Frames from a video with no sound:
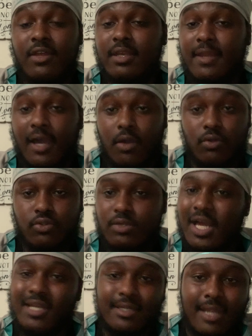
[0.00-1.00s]
doubt. Do
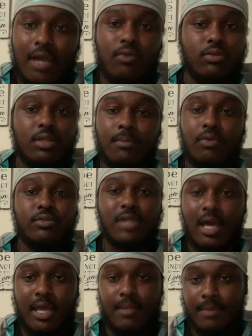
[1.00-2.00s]
not doubt the Most
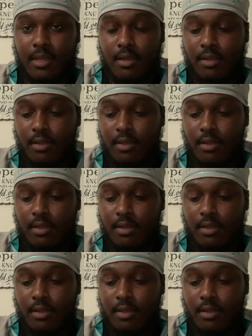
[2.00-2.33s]
High, man.